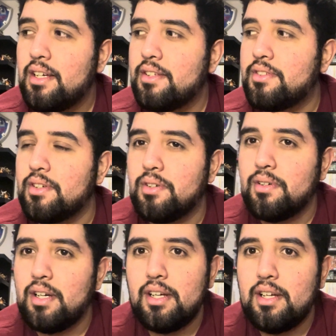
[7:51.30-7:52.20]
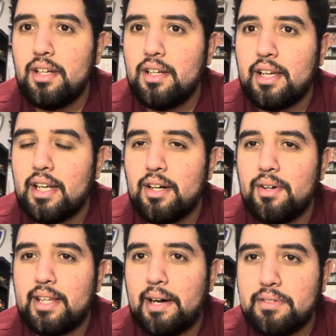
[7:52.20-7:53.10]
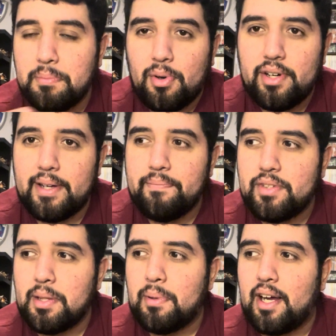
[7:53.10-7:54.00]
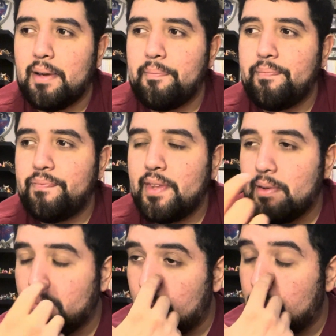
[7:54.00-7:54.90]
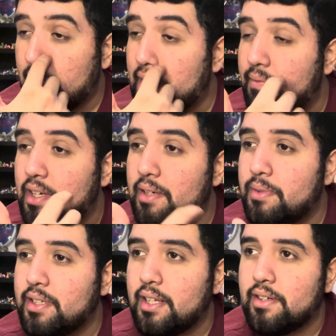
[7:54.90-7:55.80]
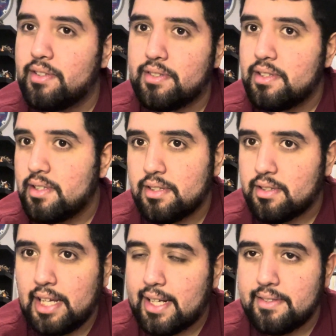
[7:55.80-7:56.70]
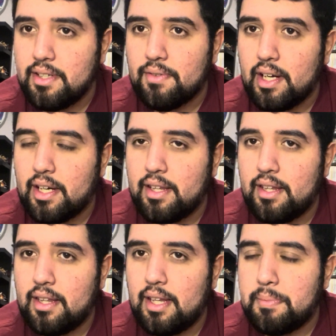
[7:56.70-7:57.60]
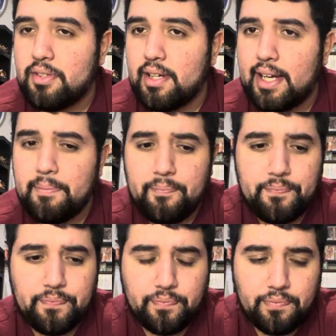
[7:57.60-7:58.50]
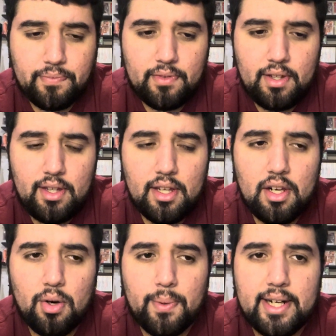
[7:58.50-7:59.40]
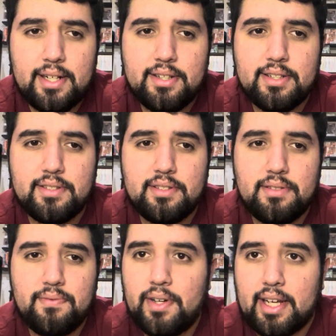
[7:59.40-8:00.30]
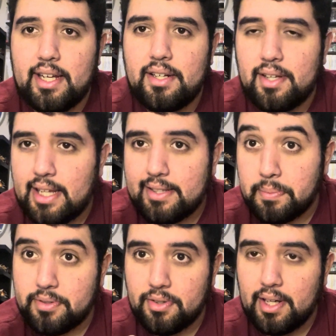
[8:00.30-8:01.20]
So, and that was important to the plot. What we could have done was either just taken Silver out of episode 9, or we could have just, fuck it, that's episode